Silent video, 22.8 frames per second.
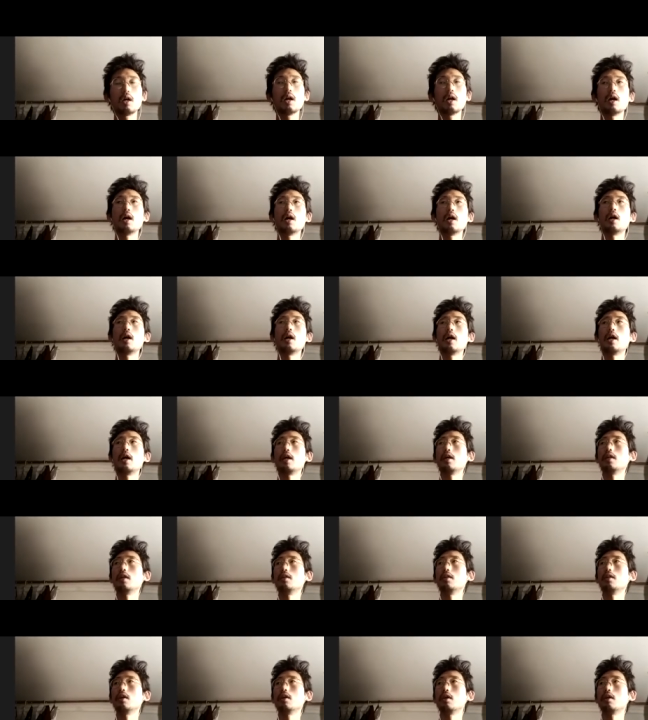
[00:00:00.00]
Uh,
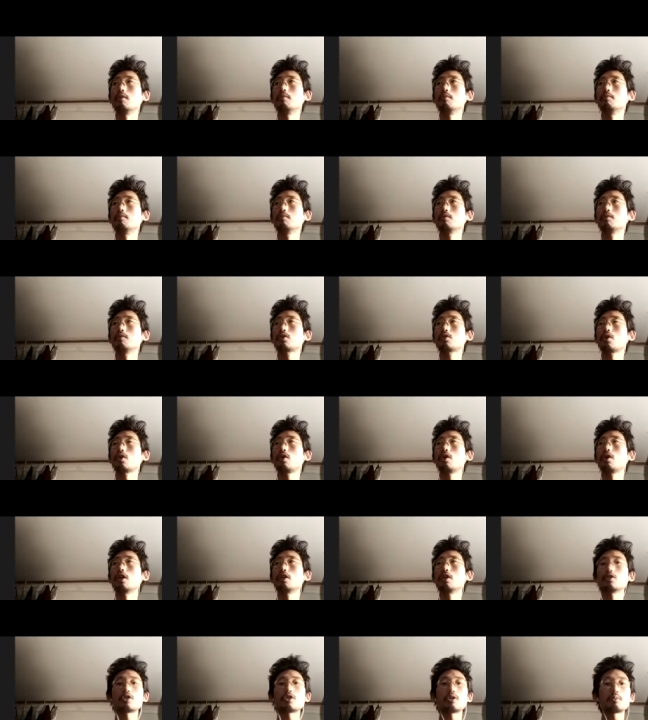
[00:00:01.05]
and um, so,
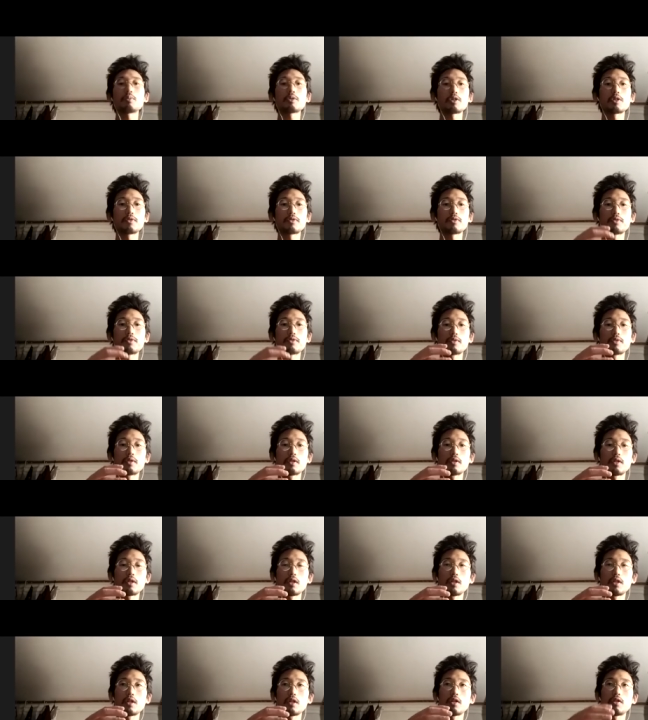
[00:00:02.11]
in terms of
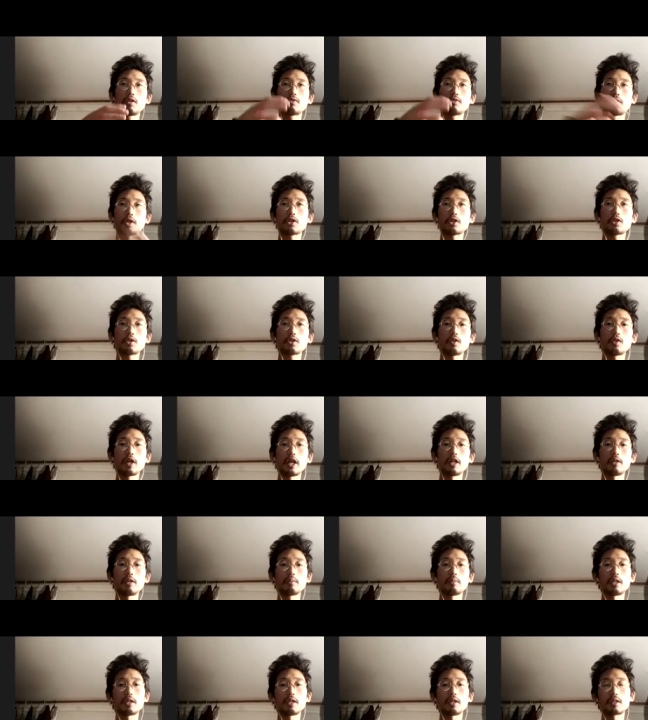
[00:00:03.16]
fictional
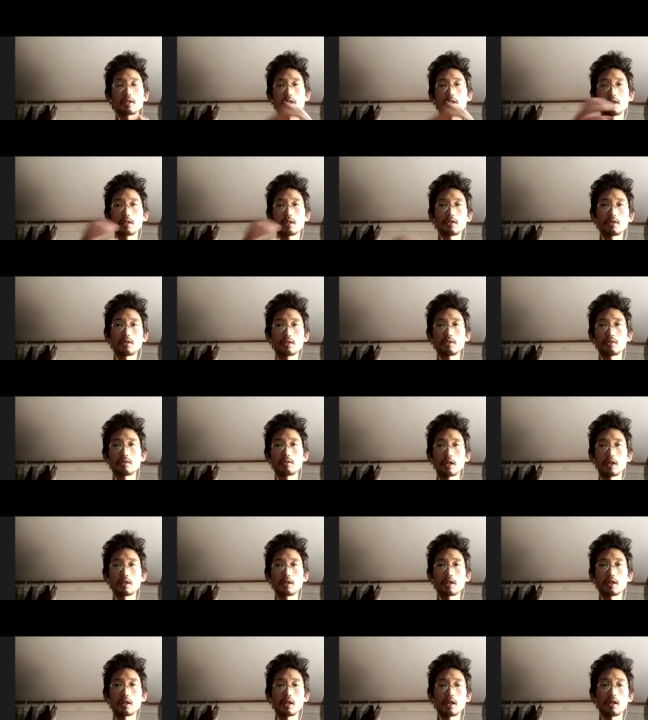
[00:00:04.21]
element and the
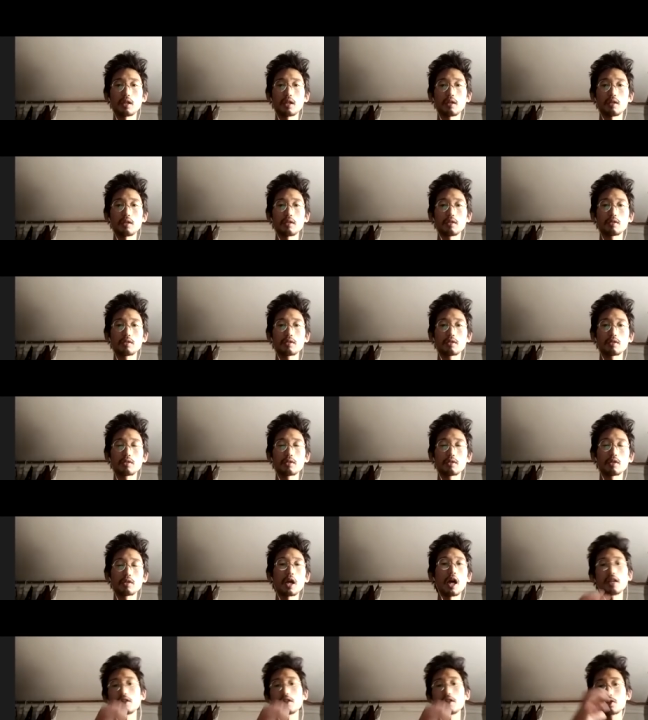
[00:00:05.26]
like, uh,
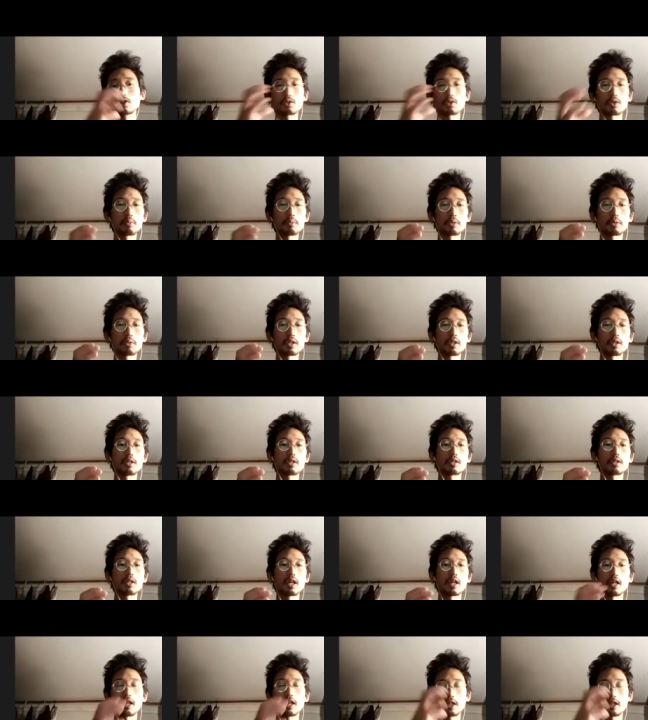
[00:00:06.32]
unscripted,
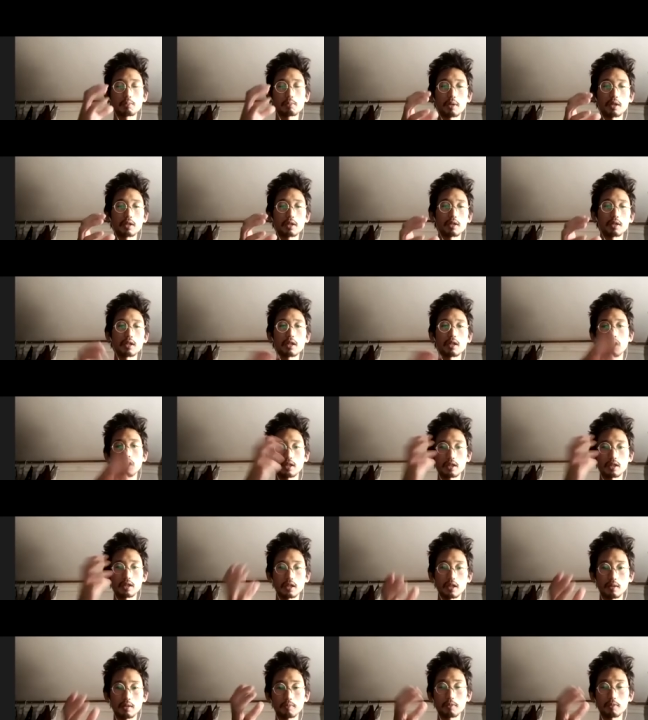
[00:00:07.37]
unexpected, like
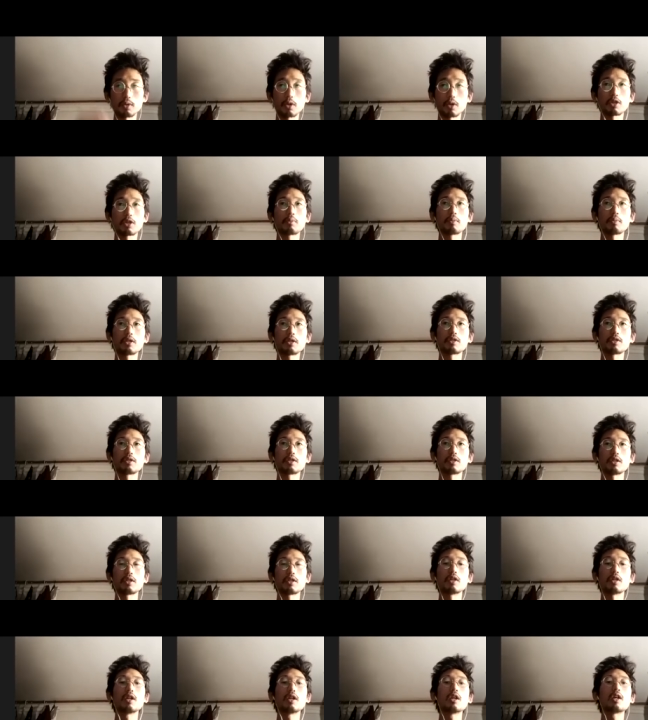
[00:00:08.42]
uh, documentary,
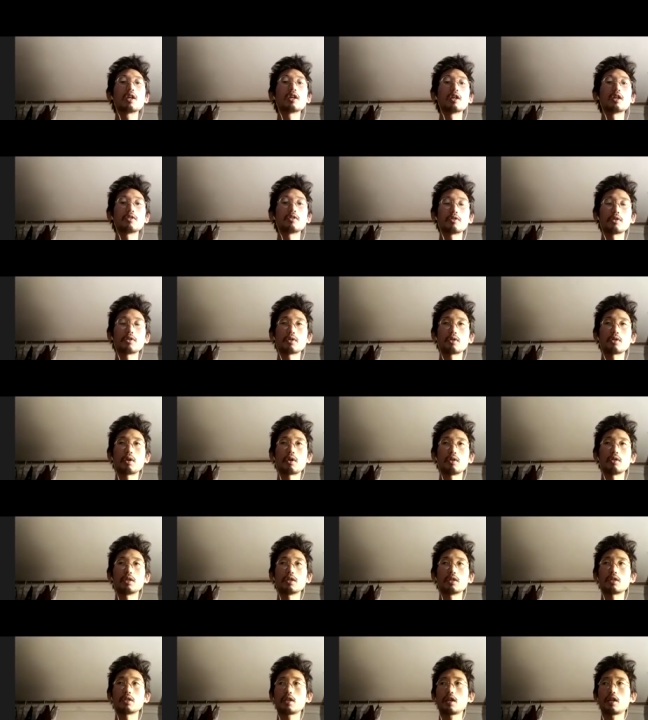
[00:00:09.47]
if you call
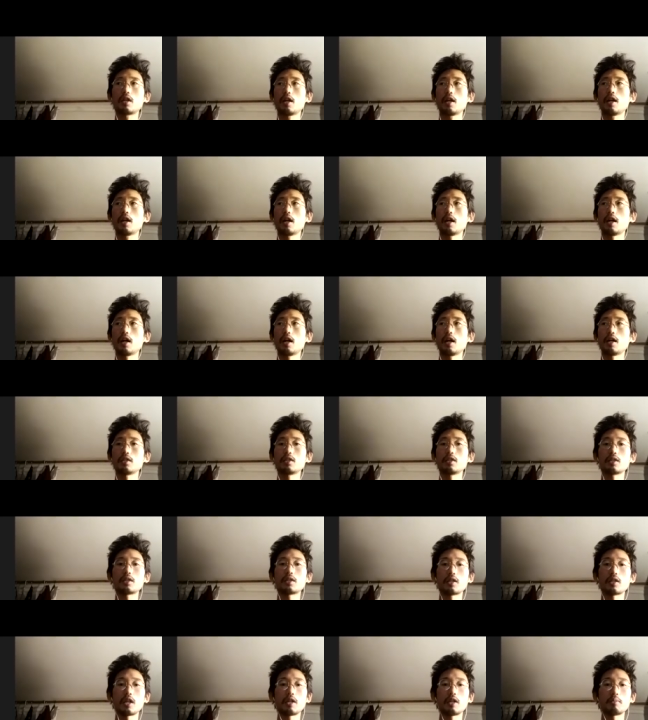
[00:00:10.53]
it, uh, these
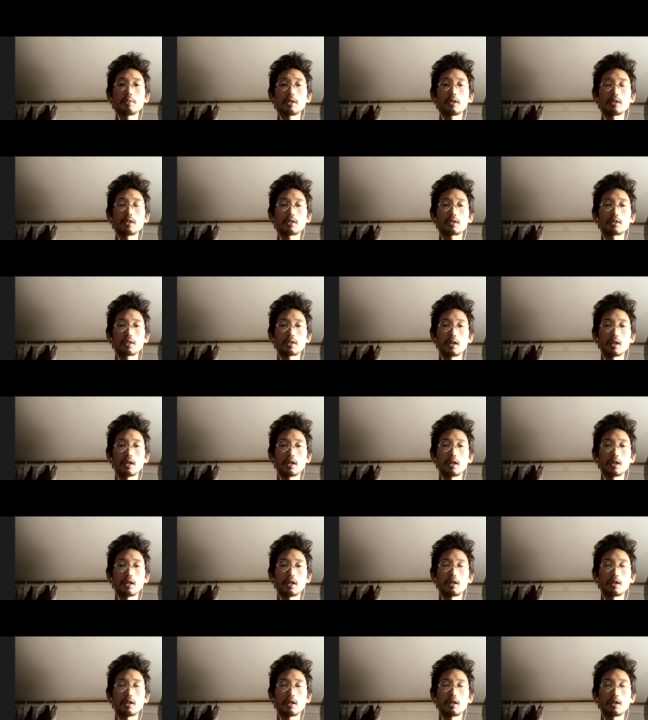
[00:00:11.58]
elements uh,